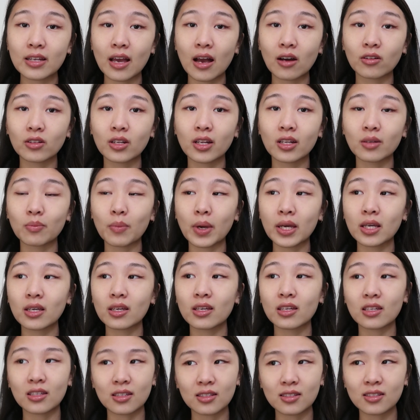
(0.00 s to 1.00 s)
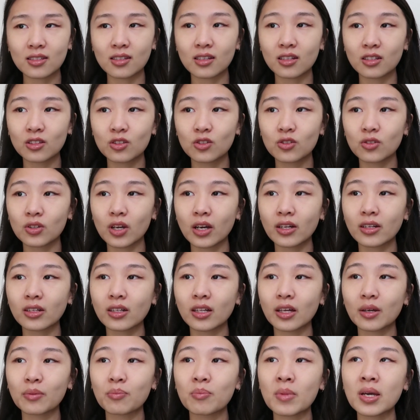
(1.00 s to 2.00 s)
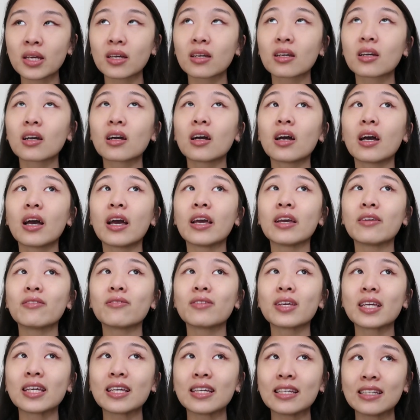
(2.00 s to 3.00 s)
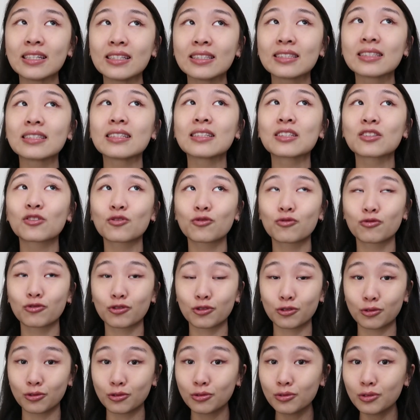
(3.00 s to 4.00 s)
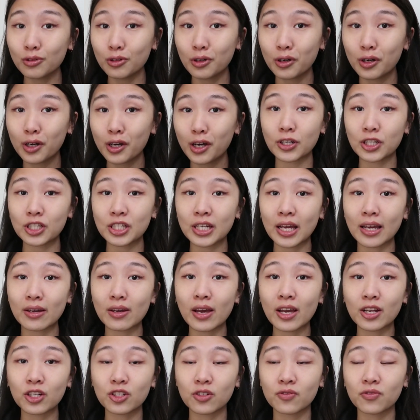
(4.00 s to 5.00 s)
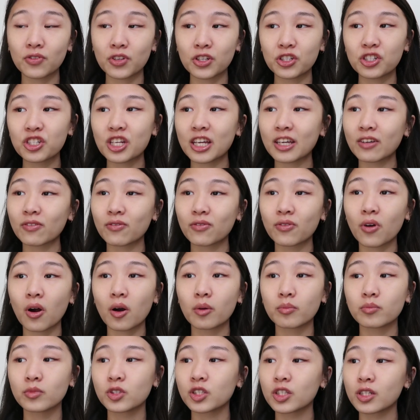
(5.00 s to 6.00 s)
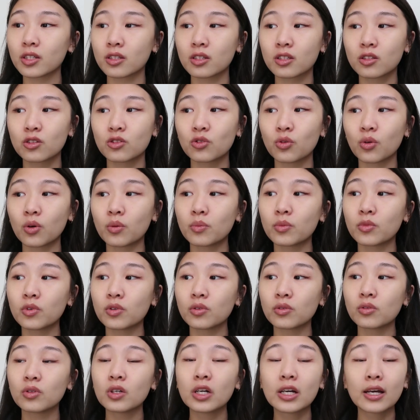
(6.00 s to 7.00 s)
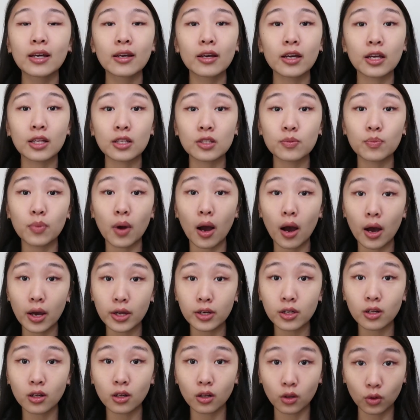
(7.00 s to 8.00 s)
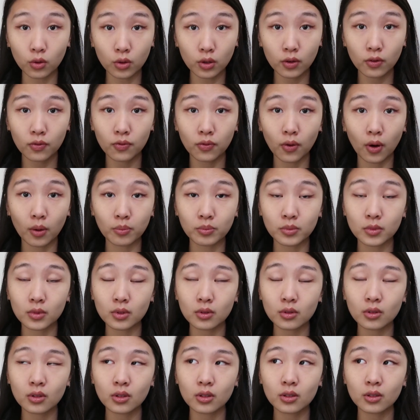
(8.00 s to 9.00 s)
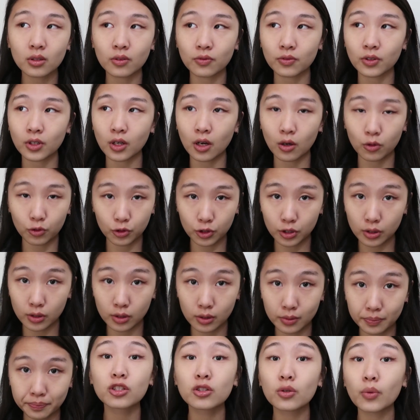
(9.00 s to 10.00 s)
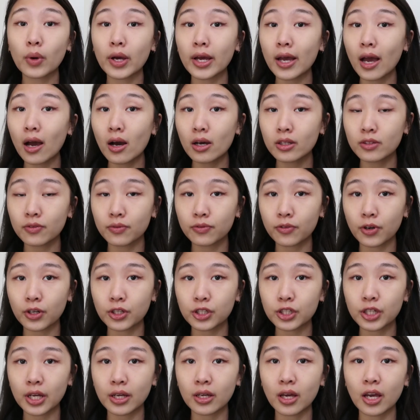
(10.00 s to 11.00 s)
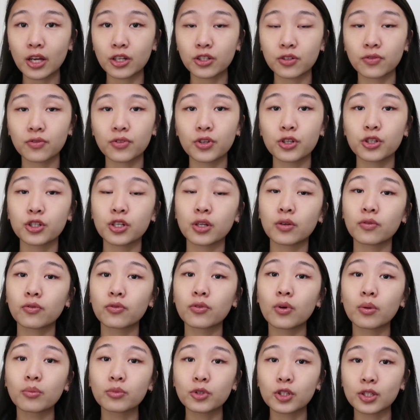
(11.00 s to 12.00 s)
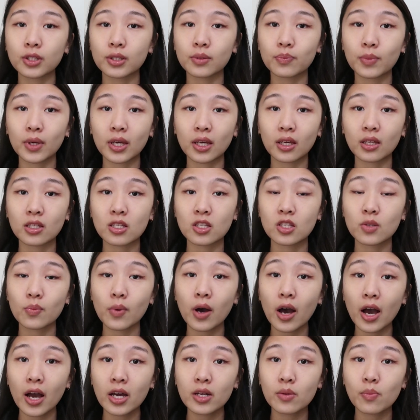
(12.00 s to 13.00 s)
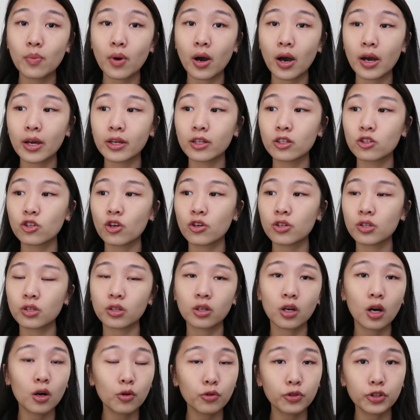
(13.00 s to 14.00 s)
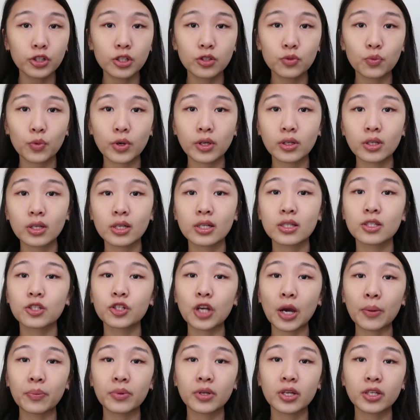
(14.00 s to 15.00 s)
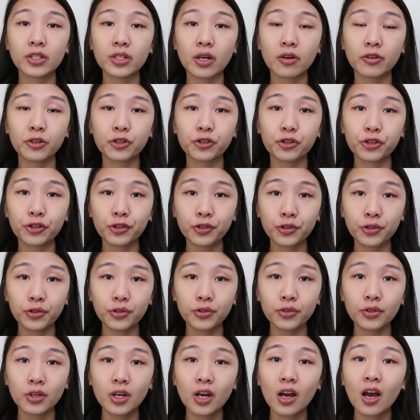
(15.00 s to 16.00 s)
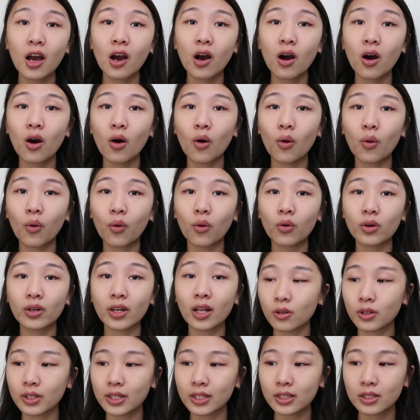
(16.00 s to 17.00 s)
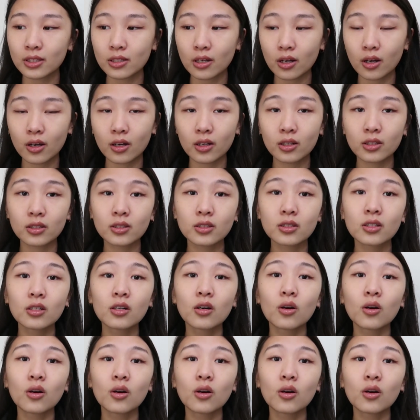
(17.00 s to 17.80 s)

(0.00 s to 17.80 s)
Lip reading: down and make it easier to kind of like make a easiest rule, differentiate Asian fishing from just normal inspired look from different cultures. So the way how I differentiate Asian fishing from just being inspired by certain cultures, whether it's Japanese Harajuku or Lolitas